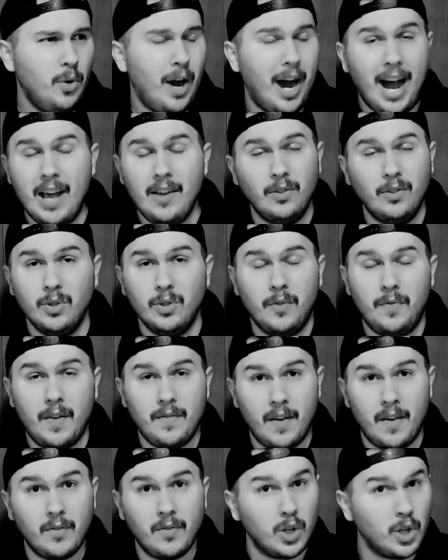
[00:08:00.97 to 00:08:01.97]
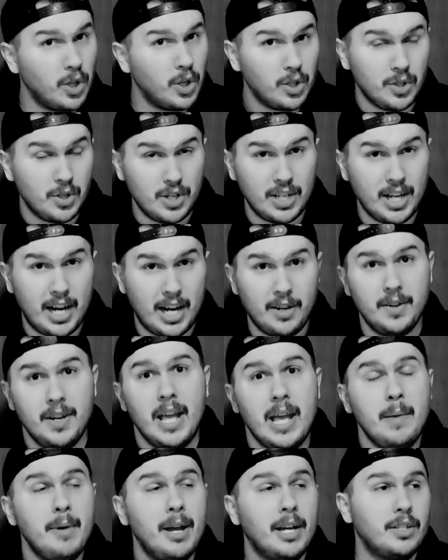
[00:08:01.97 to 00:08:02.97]
I don't know if I've ever heard her entire
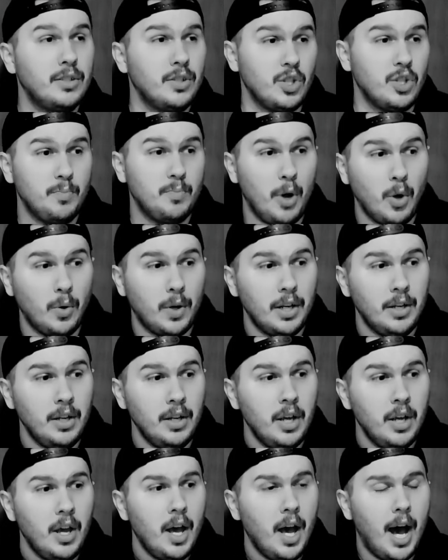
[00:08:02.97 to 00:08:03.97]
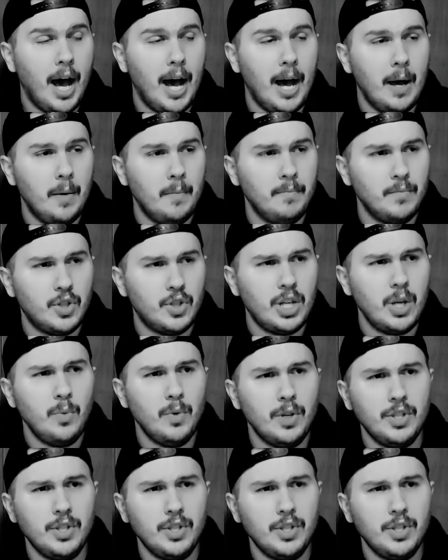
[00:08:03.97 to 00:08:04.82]
name actually spoken. She was